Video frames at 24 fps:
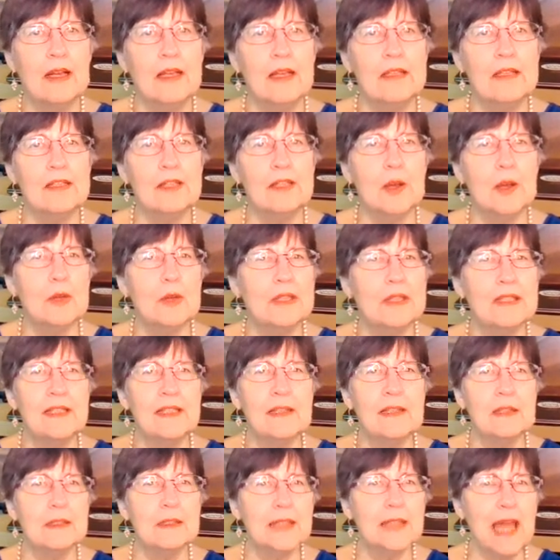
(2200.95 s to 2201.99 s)
So it's
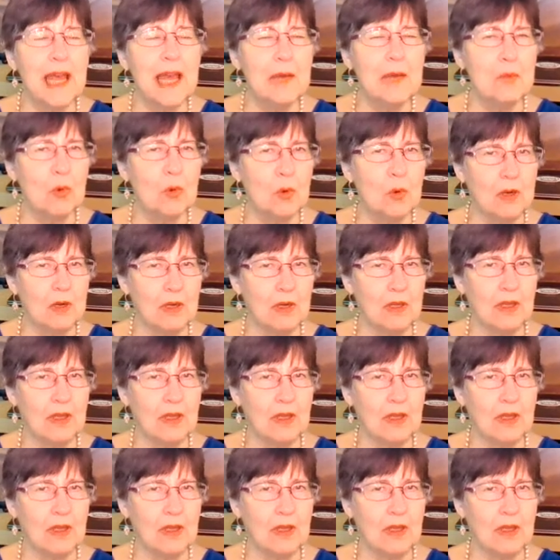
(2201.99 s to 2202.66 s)
in the lab work.